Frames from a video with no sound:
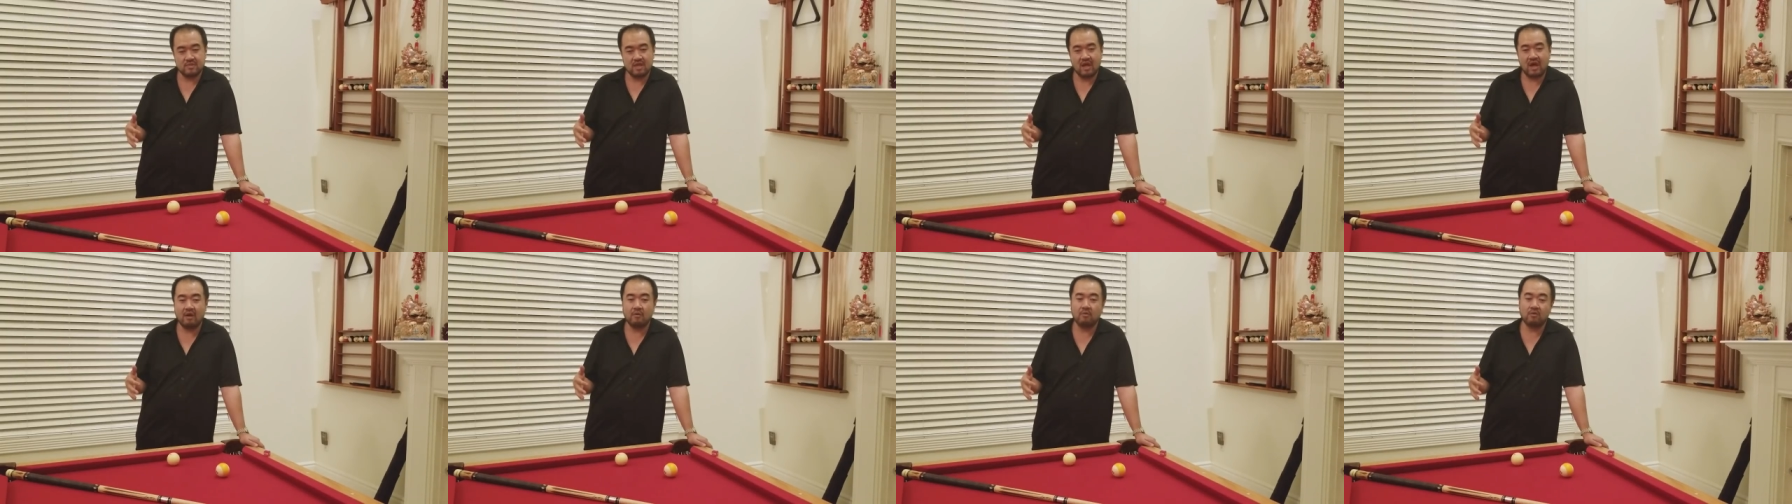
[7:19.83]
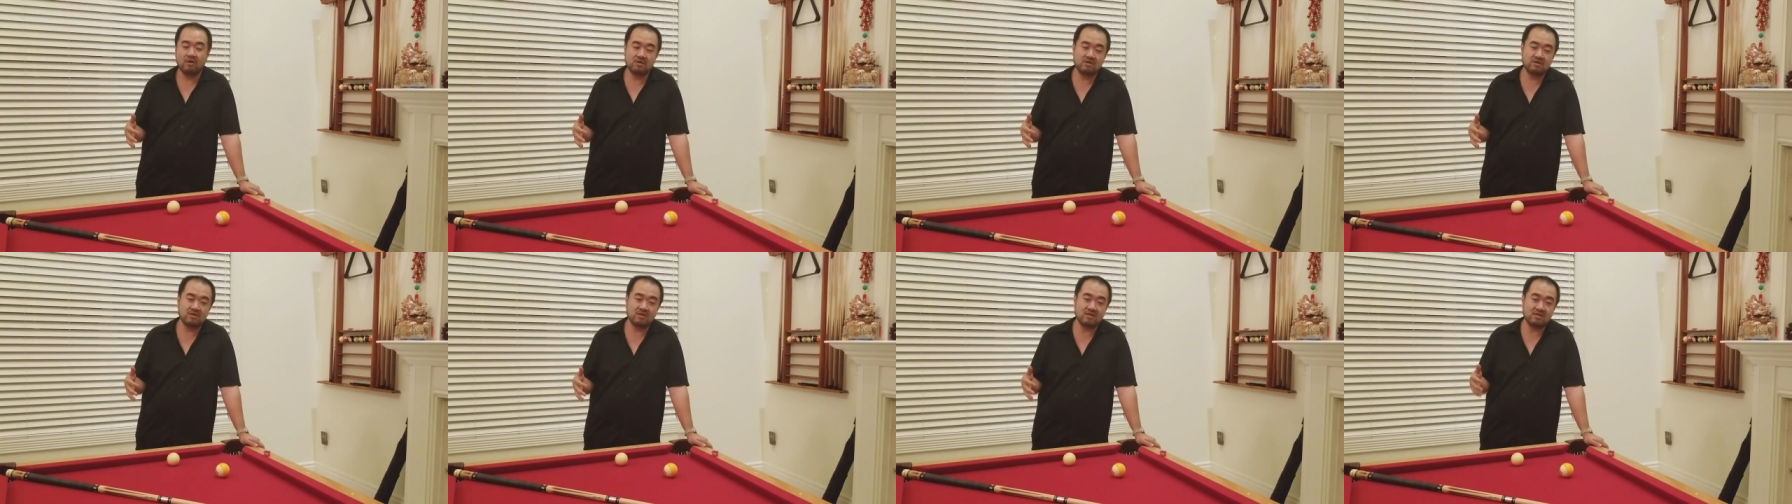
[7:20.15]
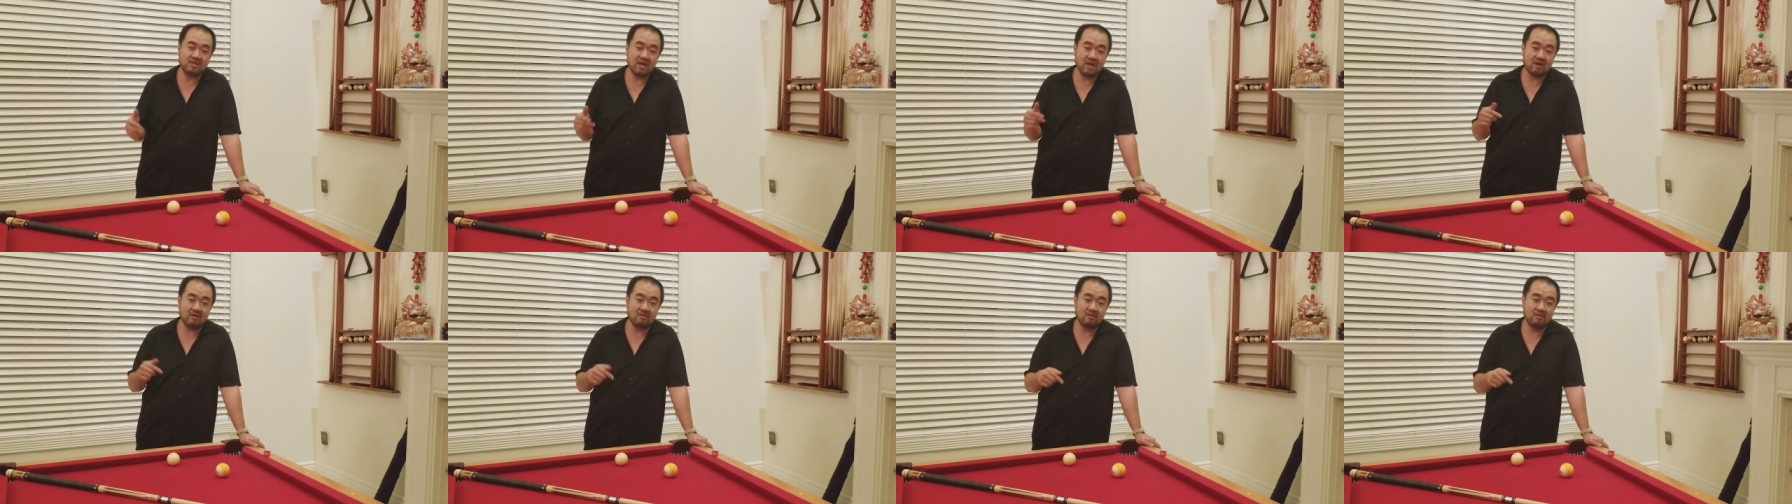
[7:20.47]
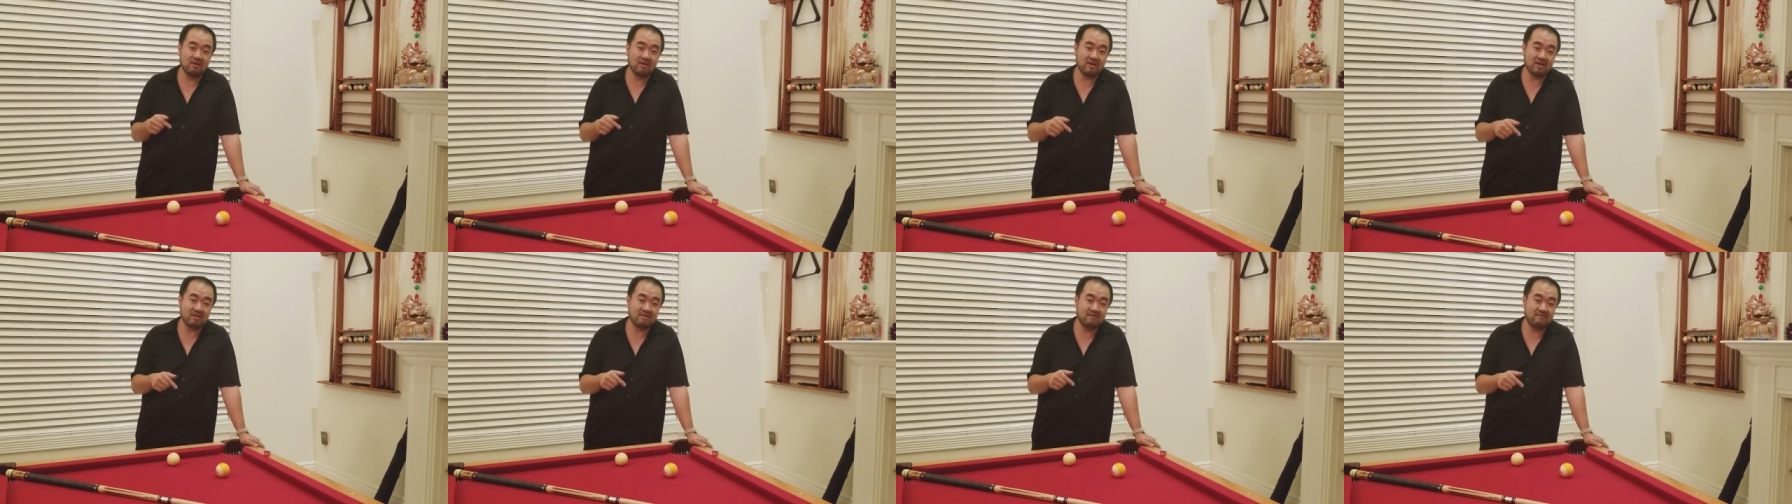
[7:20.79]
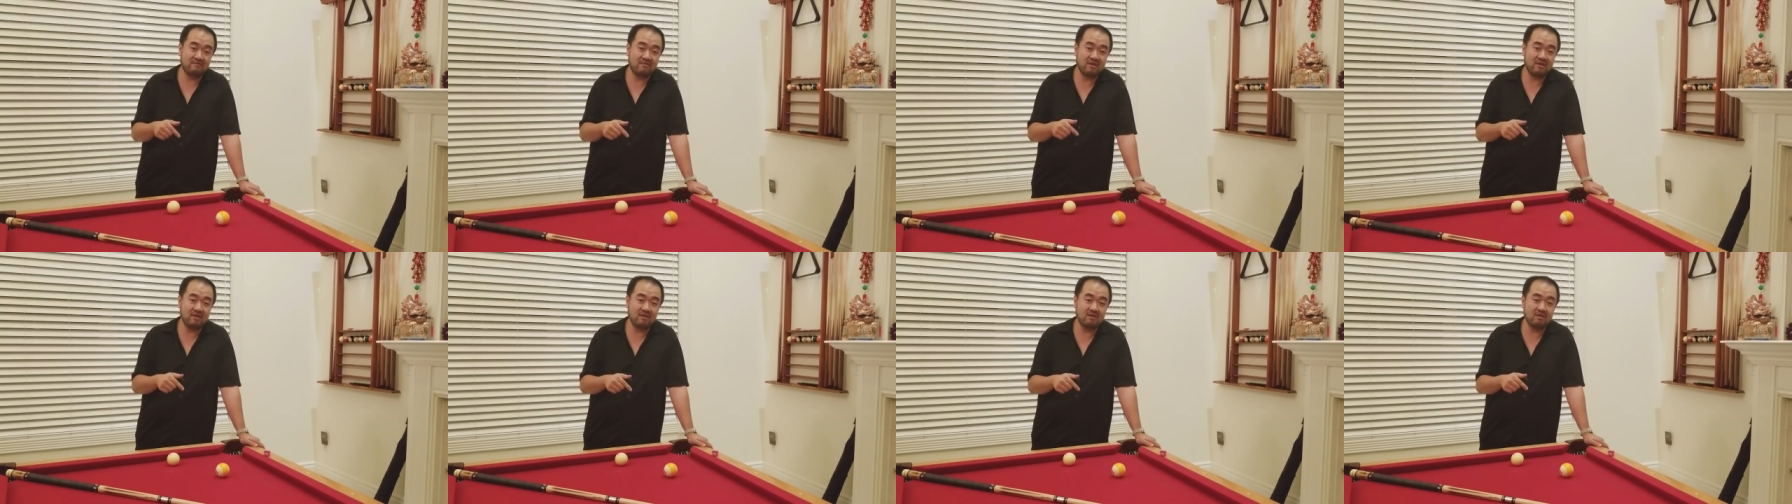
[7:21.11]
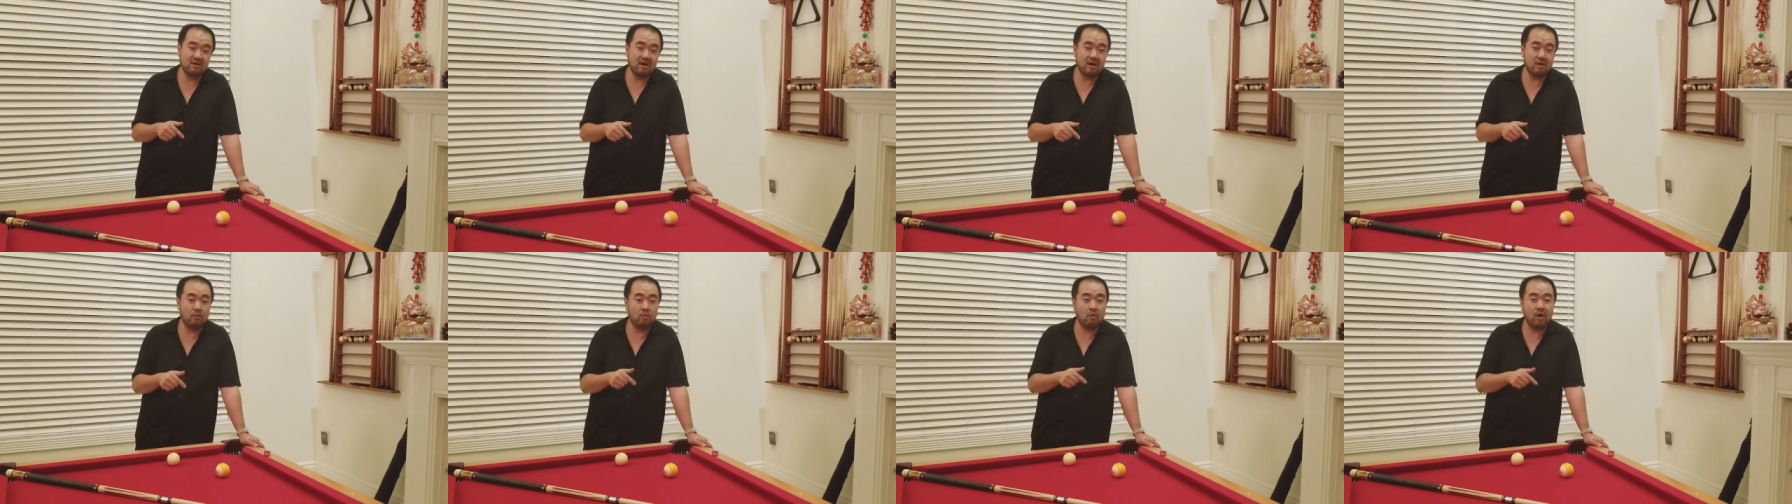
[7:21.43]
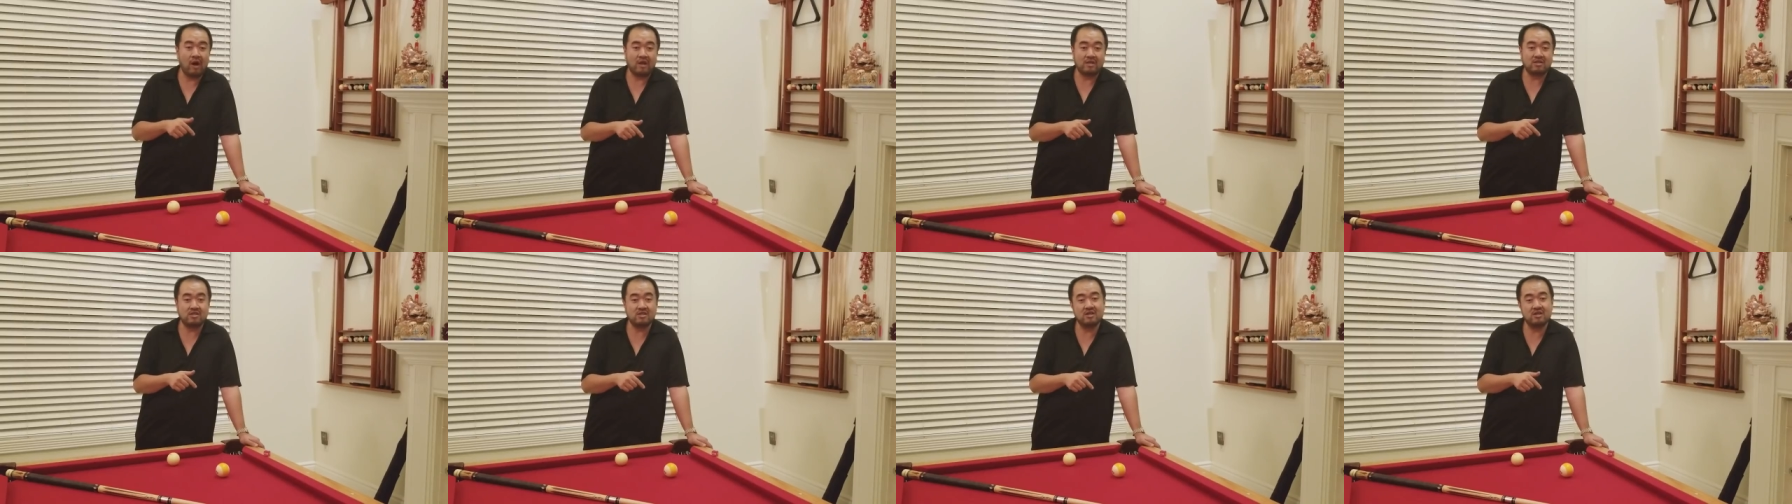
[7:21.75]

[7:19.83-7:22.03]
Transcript: I want you to take a look at the video and watch,